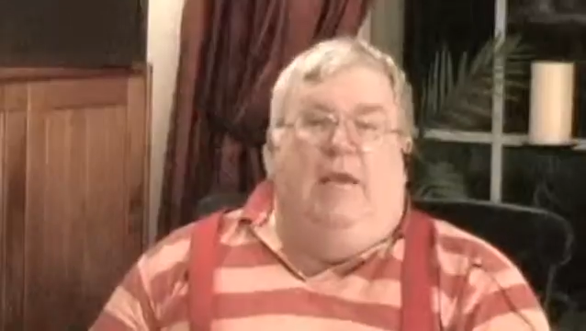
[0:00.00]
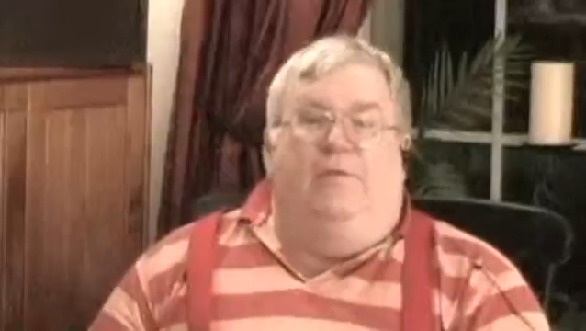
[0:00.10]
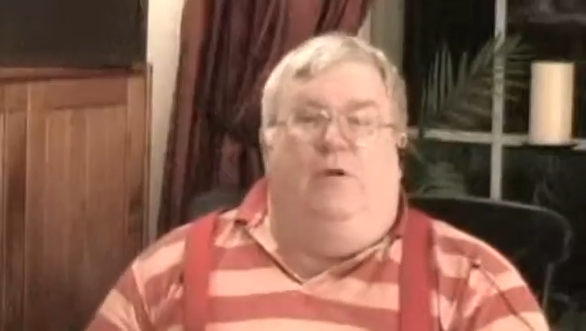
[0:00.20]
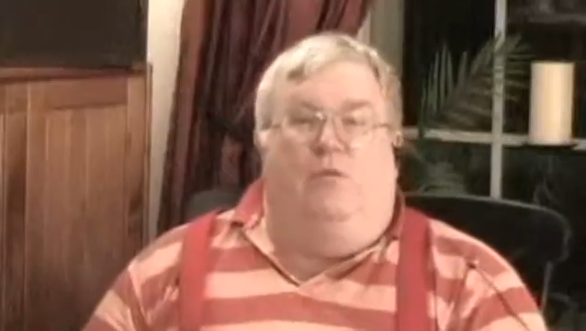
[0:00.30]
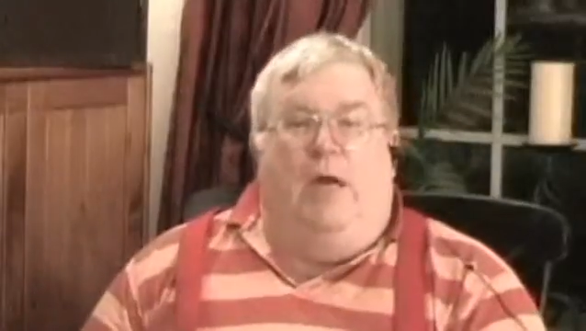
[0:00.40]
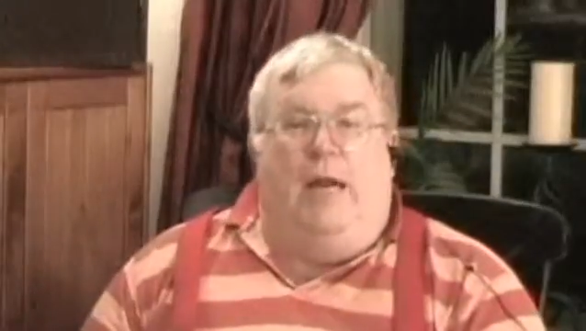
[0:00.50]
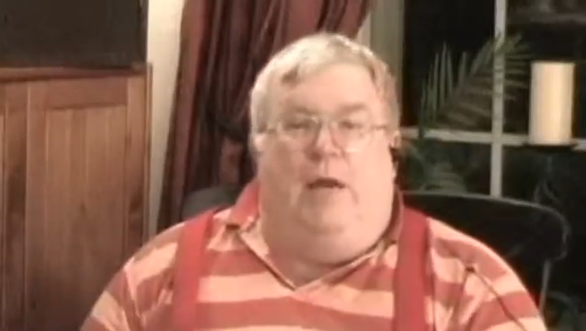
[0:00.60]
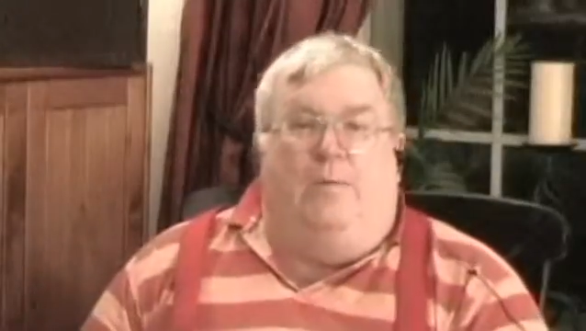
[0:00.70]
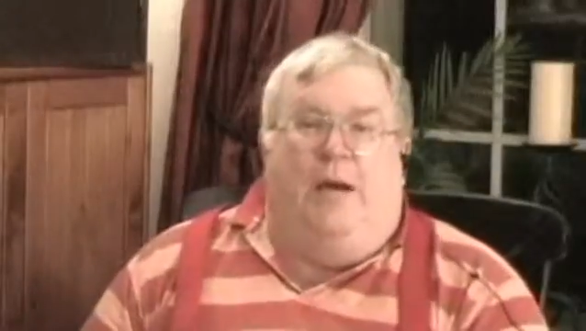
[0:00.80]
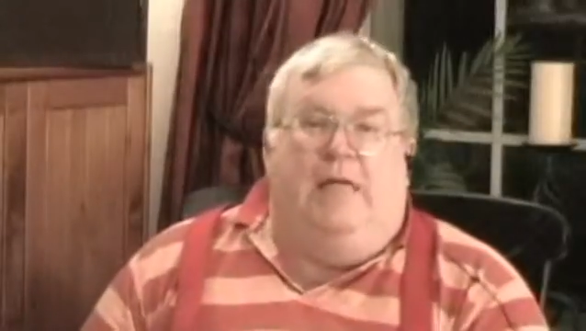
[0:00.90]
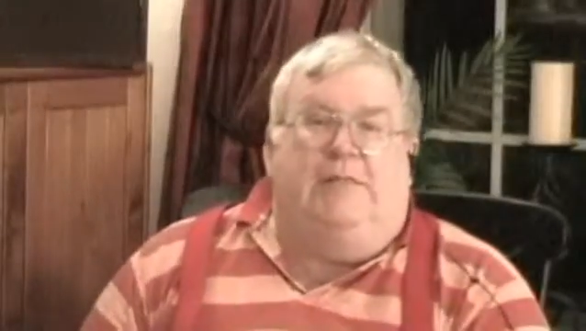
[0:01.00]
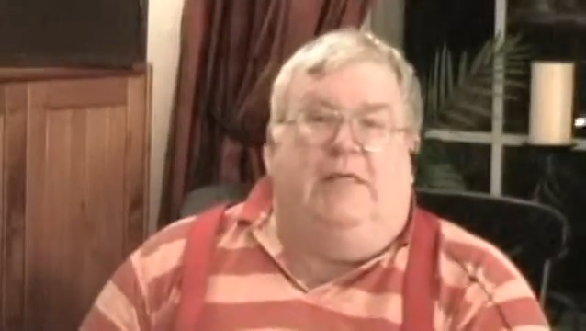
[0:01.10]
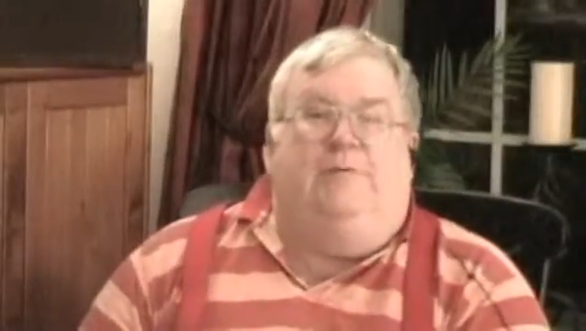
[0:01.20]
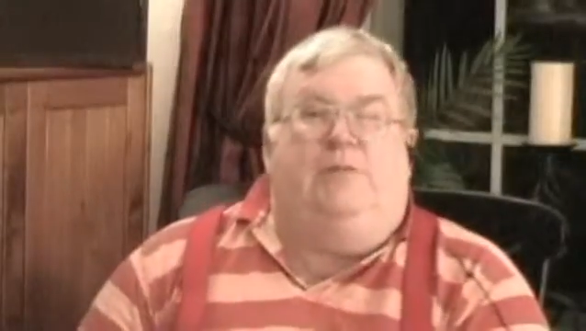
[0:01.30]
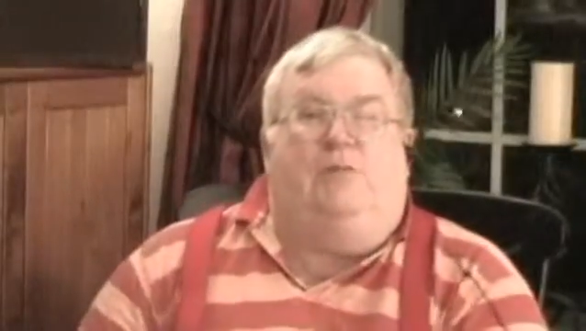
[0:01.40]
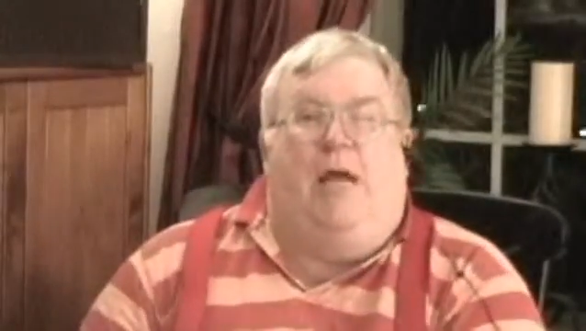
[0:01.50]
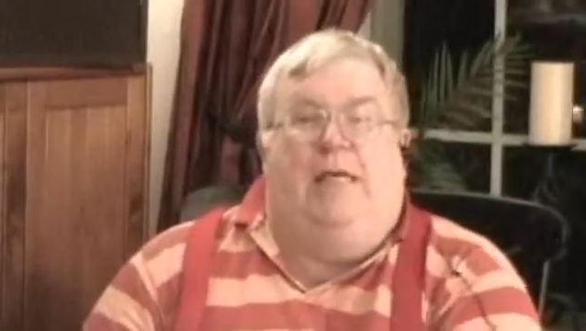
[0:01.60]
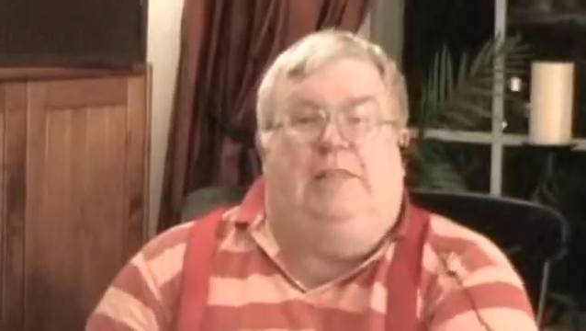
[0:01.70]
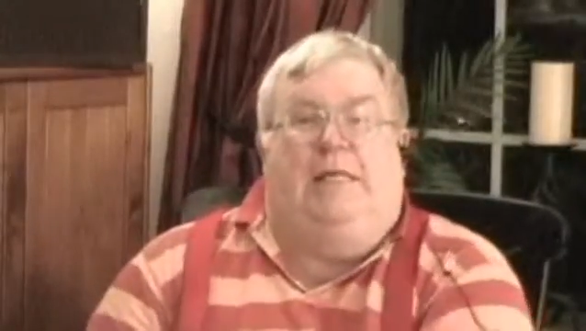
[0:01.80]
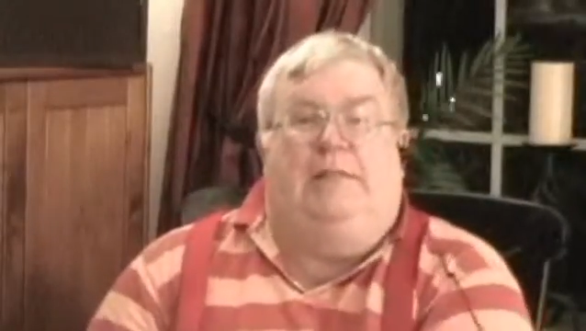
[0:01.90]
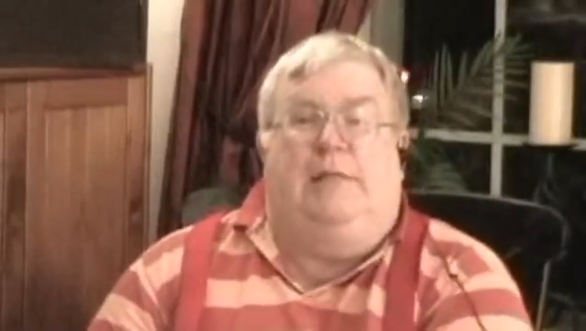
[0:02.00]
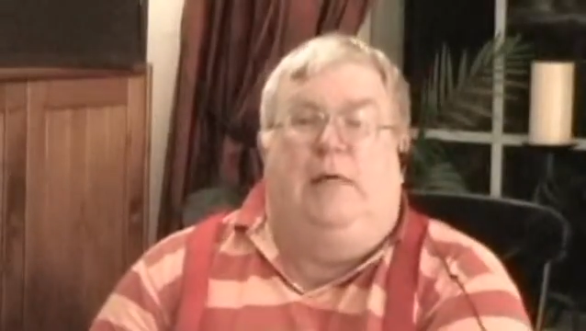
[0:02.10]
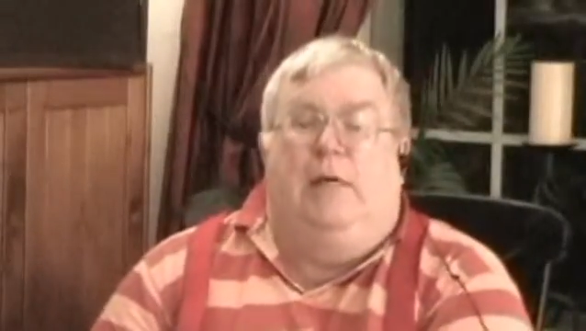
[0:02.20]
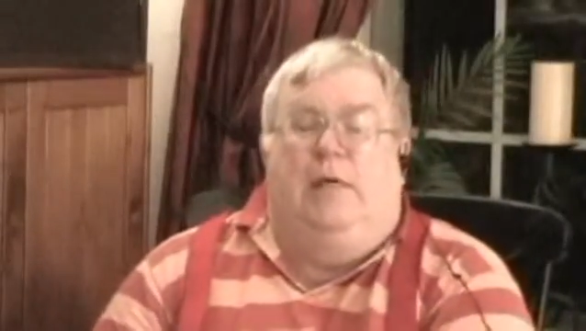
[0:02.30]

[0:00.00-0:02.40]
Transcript: If you run out of positive strategies,